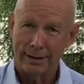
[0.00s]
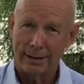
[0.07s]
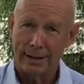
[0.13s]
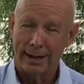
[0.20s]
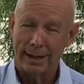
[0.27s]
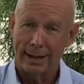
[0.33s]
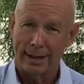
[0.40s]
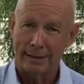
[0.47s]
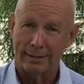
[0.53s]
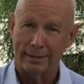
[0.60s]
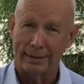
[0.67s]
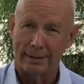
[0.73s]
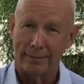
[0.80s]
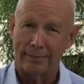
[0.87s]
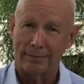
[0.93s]
and
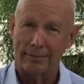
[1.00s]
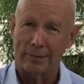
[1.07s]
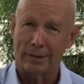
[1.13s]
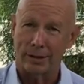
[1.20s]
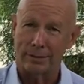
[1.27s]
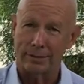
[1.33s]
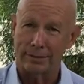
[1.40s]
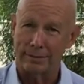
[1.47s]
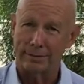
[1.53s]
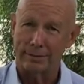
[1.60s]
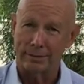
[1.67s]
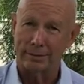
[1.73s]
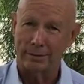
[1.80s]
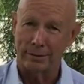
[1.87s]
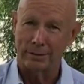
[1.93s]
I
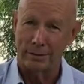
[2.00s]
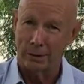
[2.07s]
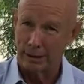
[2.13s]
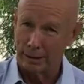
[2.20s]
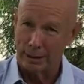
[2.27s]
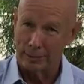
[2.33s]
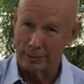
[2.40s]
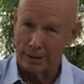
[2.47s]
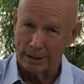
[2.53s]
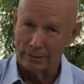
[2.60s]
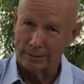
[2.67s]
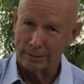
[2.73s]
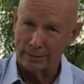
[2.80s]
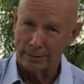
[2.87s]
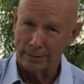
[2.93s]
like that part
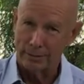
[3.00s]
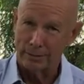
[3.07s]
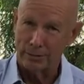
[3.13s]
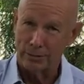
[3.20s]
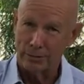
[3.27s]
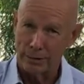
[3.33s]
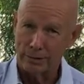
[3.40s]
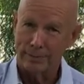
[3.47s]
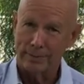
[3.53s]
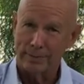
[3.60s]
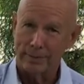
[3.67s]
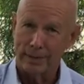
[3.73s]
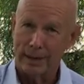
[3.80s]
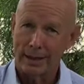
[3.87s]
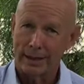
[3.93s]
of the world as well.
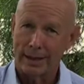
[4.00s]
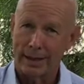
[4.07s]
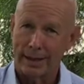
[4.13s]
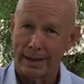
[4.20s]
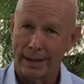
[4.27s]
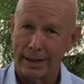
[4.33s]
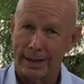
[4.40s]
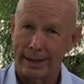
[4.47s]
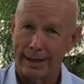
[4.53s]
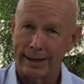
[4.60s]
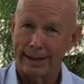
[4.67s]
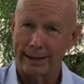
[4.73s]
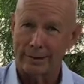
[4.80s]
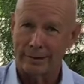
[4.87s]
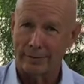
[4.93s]

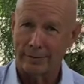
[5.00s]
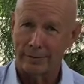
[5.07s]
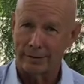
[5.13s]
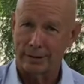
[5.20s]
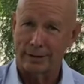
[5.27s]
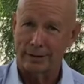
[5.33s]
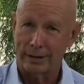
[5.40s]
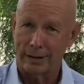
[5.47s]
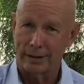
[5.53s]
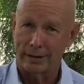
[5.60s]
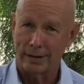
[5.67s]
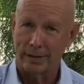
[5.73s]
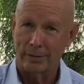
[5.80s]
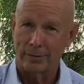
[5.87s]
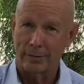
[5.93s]
And then you've got
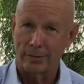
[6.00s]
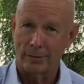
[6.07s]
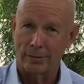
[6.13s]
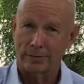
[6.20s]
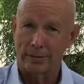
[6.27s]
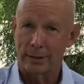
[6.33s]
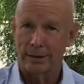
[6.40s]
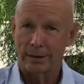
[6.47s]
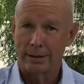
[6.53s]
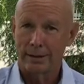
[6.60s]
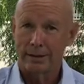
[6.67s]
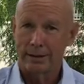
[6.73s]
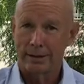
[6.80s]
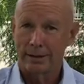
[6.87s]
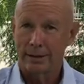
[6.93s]
Kandanga, Amamore,
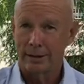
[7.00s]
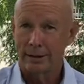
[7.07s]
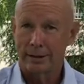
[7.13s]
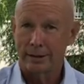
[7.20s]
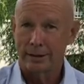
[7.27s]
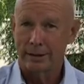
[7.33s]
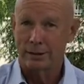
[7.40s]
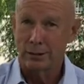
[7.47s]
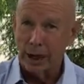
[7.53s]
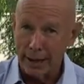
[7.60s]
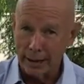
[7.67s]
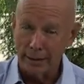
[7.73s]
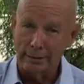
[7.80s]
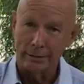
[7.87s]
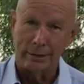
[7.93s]

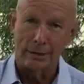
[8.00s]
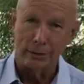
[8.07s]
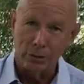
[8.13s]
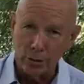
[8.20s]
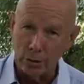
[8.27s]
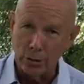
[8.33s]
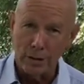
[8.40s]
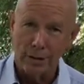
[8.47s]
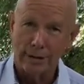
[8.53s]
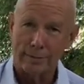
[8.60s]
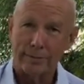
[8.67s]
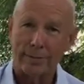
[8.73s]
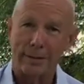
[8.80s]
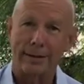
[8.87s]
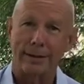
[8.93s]
Dagan, Gildora,
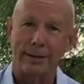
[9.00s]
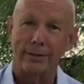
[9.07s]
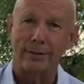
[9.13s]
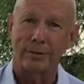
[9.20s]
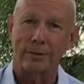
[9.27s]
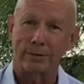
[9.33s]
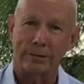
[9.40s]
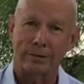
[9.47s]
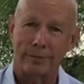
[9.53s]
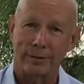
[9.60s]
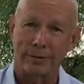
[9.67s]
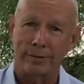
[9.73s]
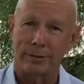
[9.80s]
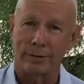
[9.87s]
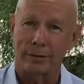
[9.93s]
and of course you've
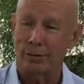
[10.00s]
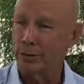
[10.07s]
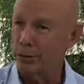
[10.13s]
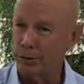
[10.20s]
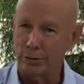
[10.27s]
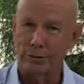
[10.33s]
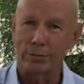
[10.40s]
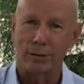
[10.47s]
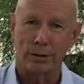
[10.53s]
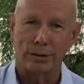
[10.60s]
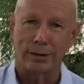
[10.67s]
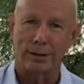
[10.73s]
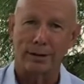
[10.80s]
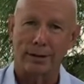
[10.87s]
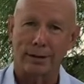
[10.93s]
even got Lagoon
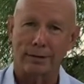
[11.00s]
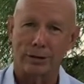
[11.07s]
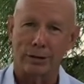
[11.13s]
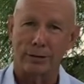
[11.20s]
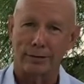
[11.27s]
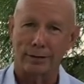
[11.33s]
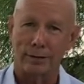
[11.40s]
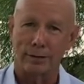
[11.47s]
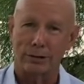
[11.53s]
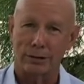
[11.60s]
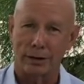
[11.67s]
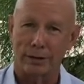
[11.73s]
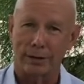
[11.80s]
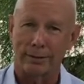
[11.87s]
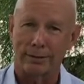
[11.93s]
Pocket in those areas.
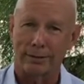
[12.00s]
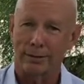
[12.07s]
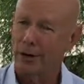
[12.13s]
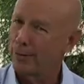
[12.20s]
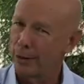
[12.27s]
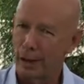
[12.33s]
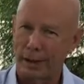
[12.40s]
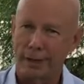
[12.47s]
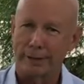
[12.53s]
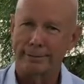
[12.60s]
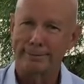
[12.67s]
So I'm lucky.